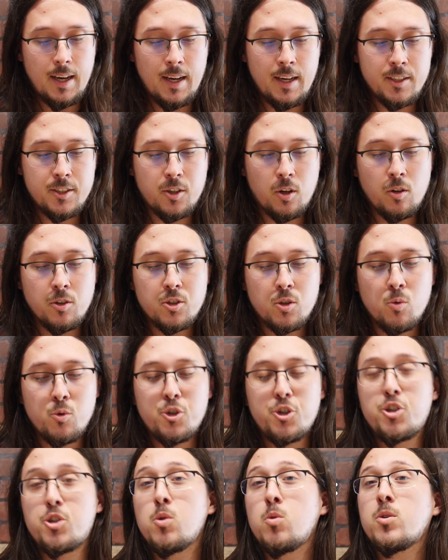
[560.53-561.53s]
and
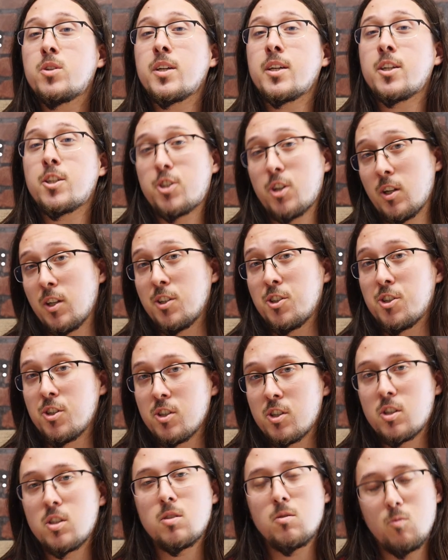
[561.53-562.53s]
also shooting
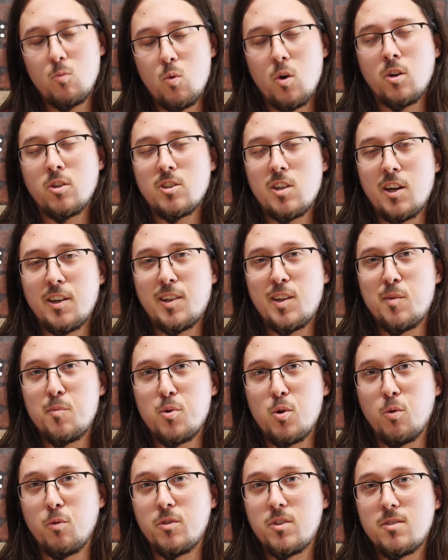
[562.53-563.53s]
challenges were
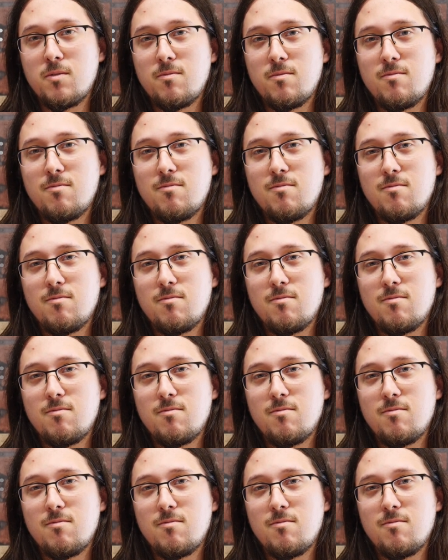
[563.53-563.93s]
slightly improved.